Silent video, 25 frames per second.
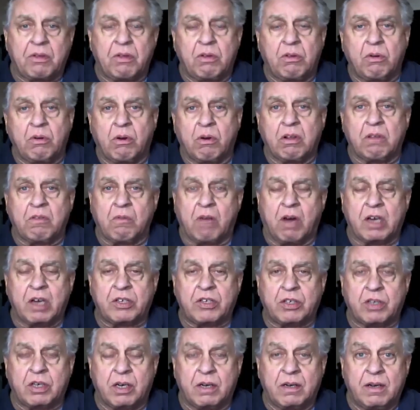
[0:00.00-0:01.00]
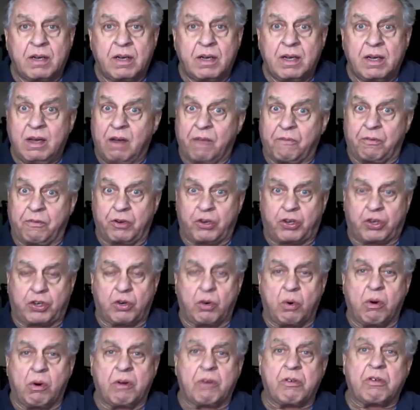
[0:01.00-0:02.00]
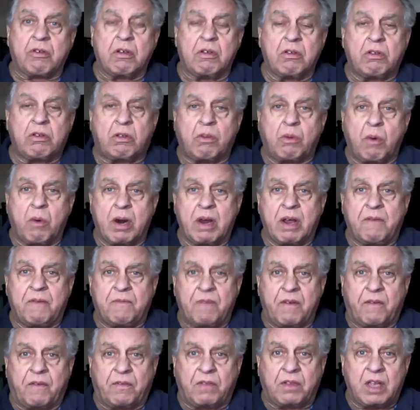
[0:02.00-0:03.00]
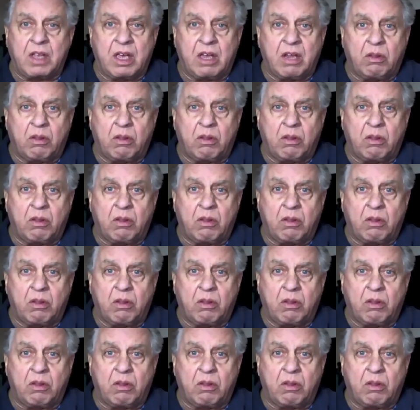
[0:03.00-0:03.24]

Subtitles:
towards Russia, for sure since 2015,